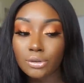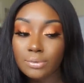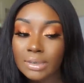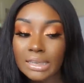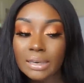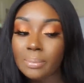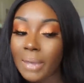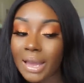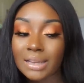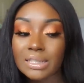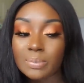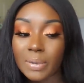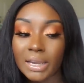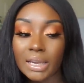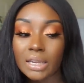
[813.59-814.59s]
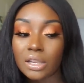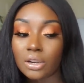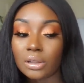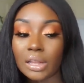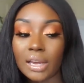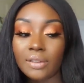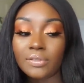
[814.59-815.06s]
You need Max Bite in
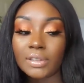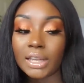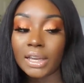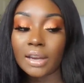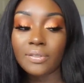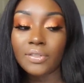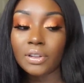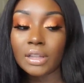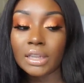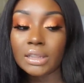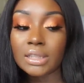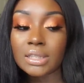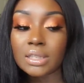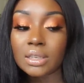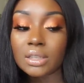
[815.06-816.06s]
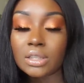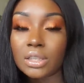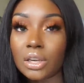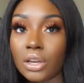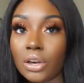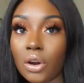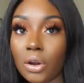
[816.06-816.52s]
your life. Like, I feel like this looks
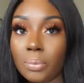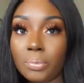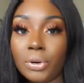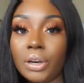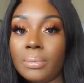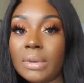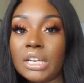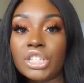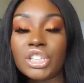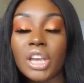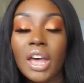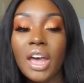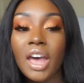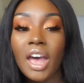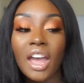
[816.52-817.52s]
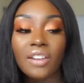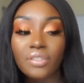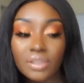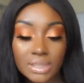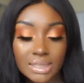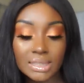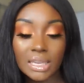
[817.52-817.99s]
good on pretty much
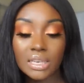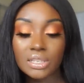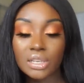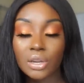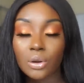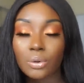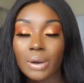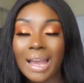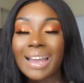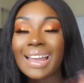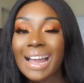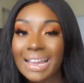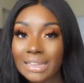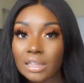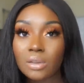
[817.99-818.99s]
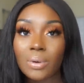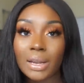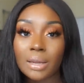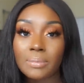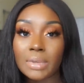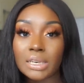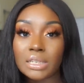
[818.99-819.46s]
every skin tone. I highly
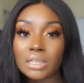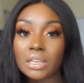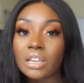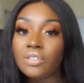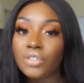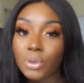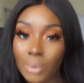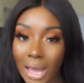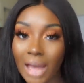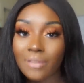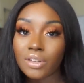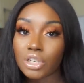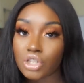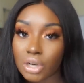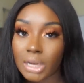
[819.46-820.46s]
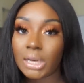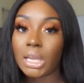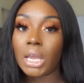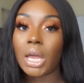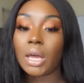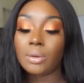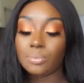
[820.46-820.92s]
recommend it if you haven't tried it
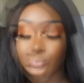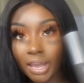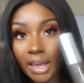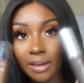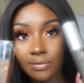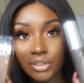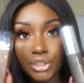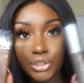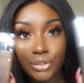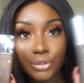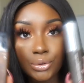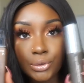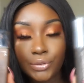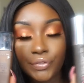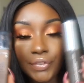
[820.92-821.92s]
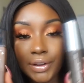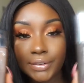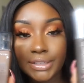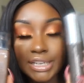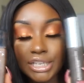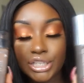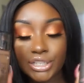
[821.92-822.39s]
yet. I have two
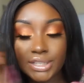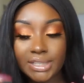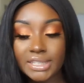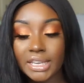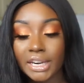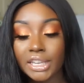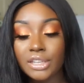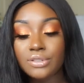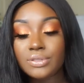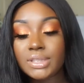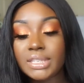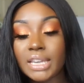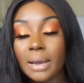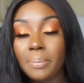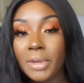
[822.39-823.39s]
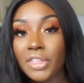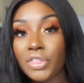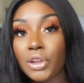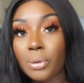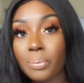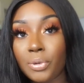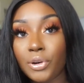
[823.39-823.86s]
foundations that I used up, and
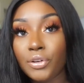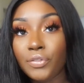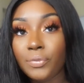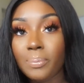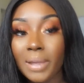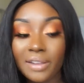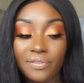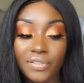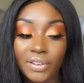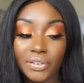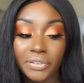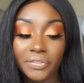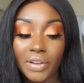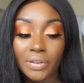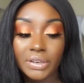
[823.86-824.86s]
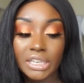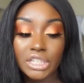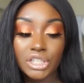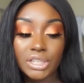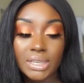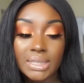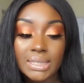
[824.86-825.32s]
they're both my favorite
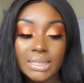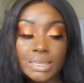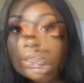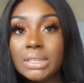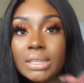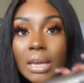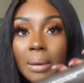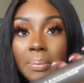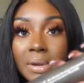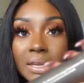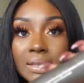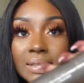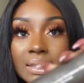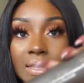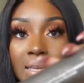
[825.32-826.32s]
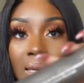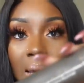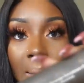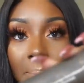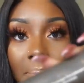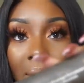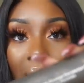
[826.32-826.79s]
foundations. First up is the
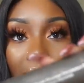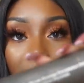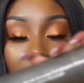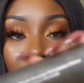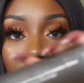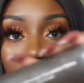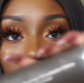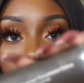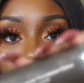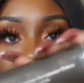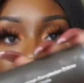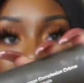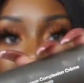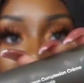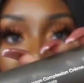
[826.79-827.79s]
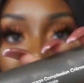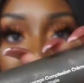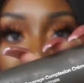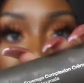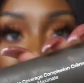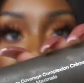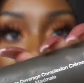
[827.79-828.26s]
Becca Ultimate
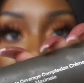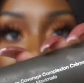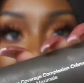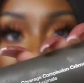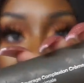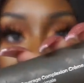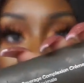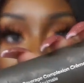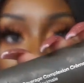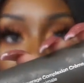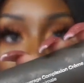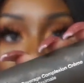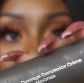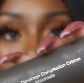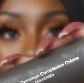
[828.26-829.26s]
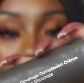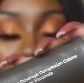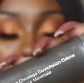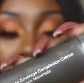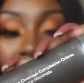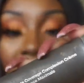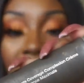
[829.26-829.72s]
Coverage Complexion Cream,
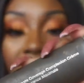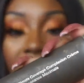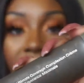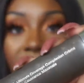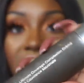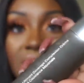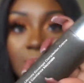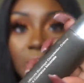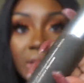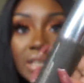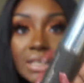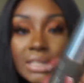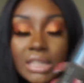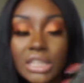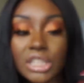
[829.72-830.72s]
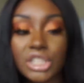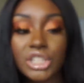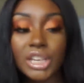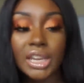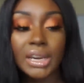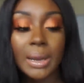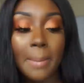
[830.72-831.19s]
and this one is in the
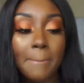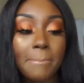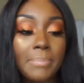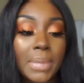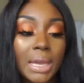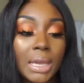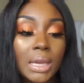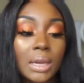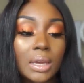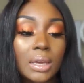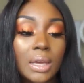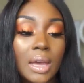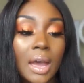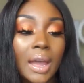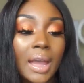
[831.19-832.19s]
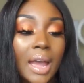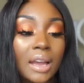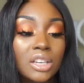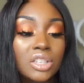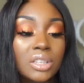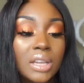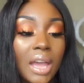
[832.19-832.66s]
shade Mink. I
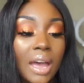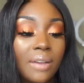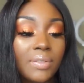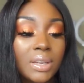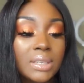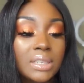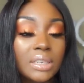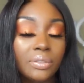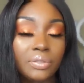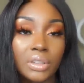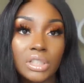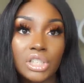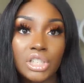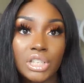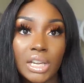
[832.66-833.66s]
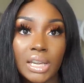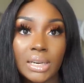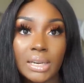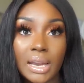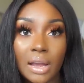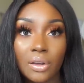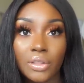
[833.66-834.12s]
actually have a different
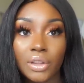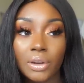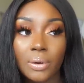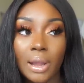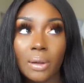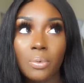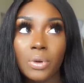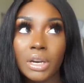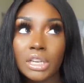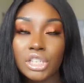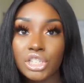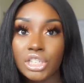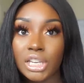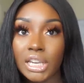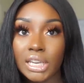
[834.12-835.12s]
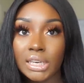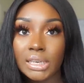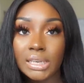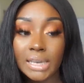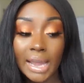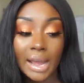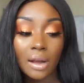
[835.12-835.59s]
shade now though. I went a shade
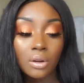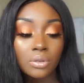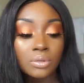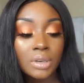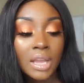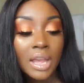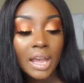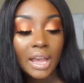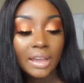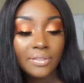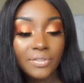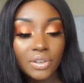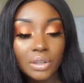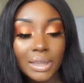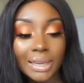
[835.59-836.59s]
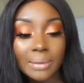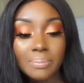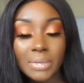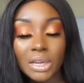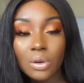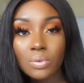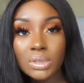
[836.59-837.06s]
down. I feel like
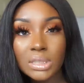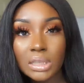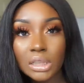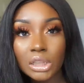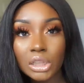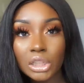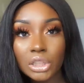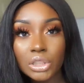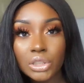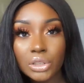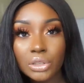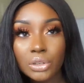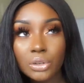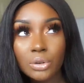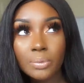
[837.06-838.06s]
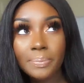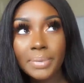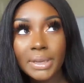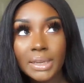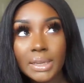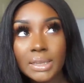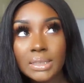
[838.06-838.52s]
Mink was a little
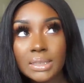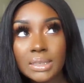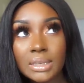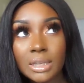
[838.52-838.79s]
bit...